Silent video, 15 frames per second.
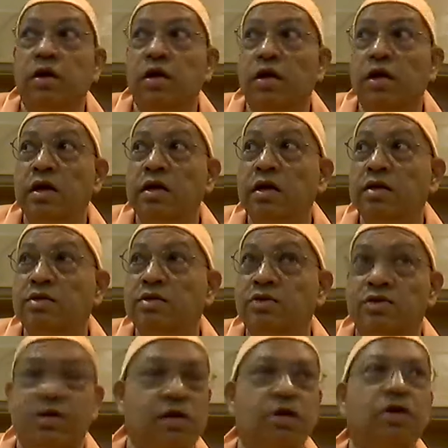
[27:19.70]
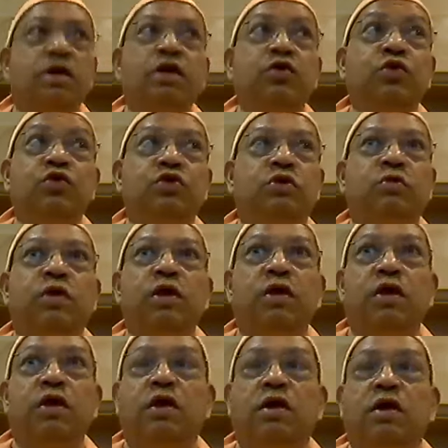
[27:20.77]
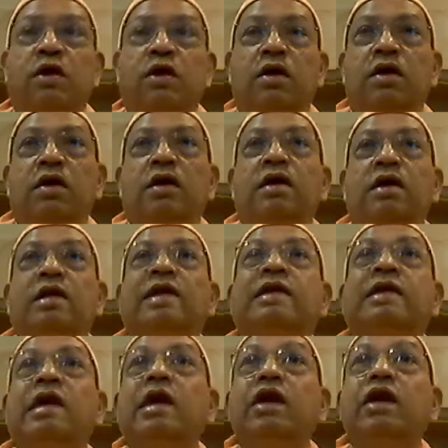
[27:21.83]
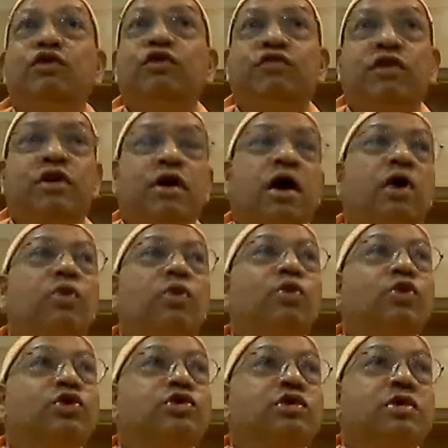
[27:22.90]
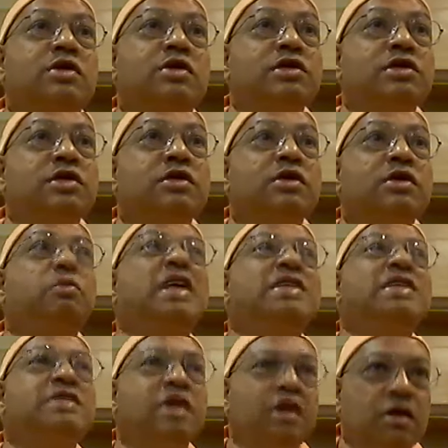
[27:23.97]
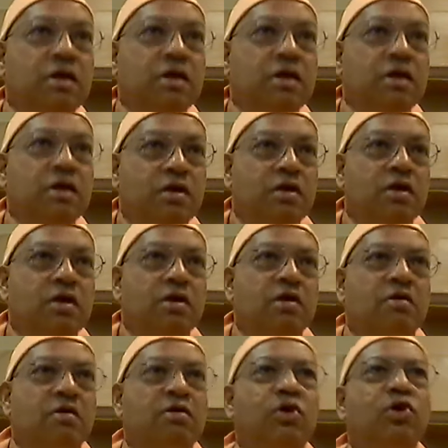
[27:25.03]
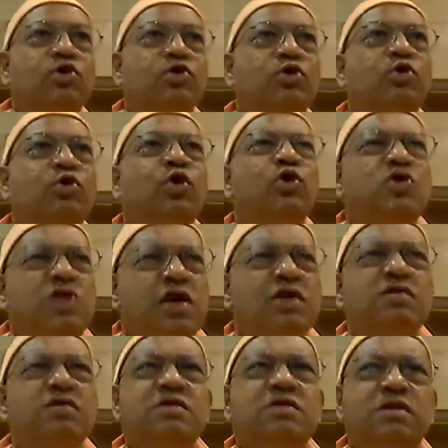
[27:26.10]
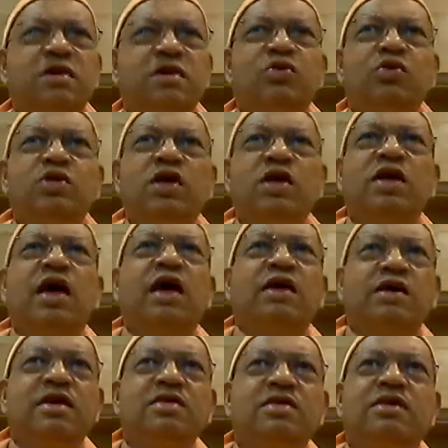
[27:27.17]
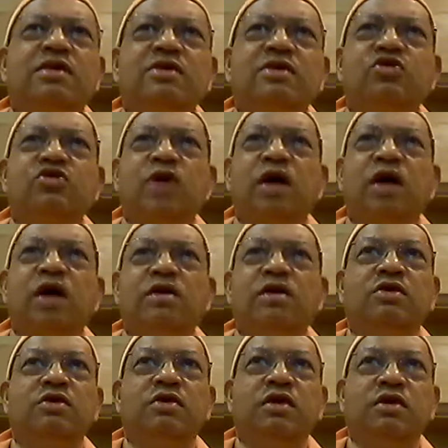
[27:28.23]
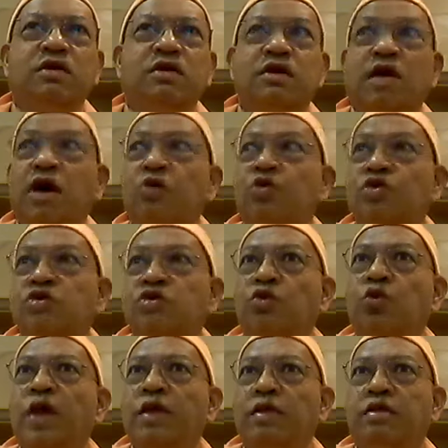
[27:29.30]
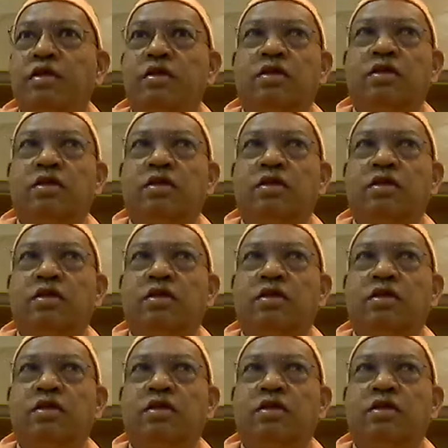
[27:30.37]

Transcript: And then suddenly he was okay. The killing of a cow was considered a big sin, because in those days it was an agricultural society, and cow was a wealth.